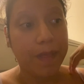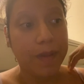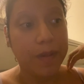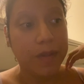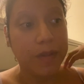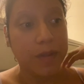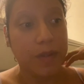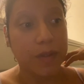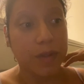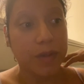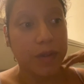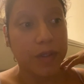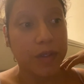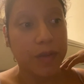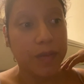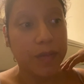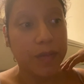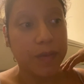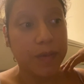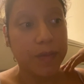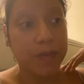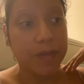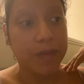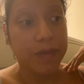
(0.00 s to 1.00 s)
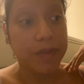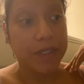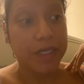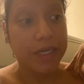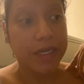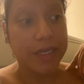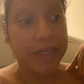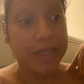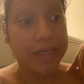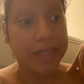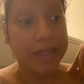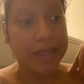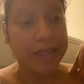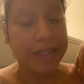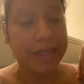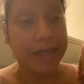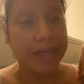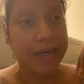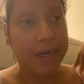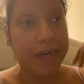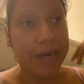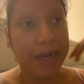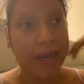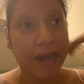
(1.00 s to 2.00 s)
So he technically
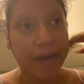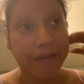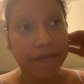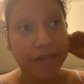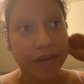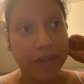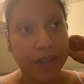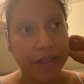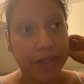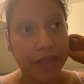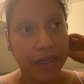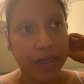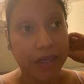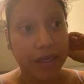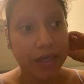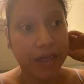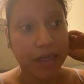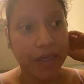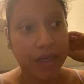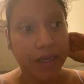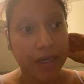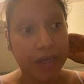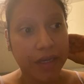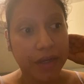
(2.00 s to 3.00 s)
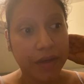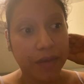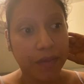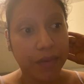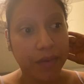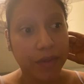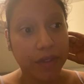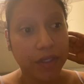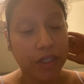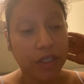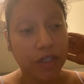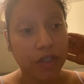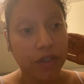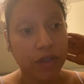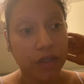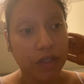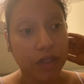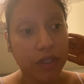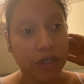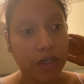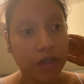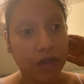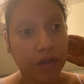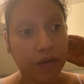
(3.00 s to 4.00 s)
didn't have anything and
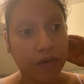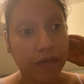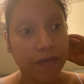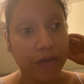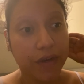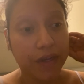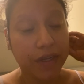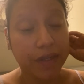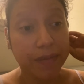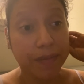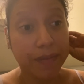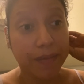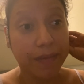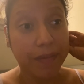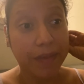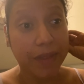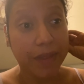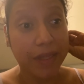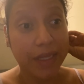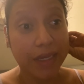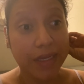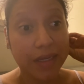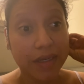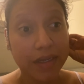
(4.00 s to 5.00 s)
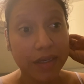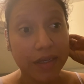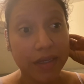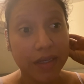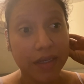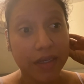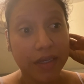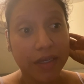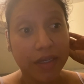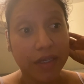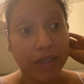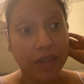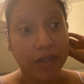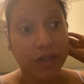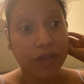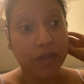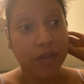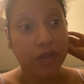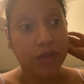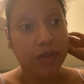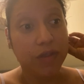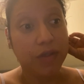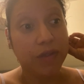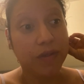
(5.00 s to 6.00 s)
potentially could have had bled
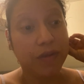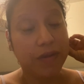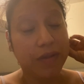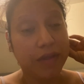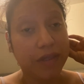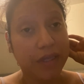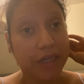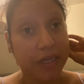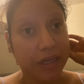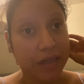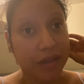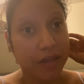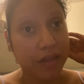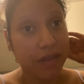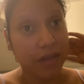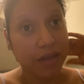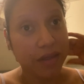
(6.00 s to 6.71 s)
to death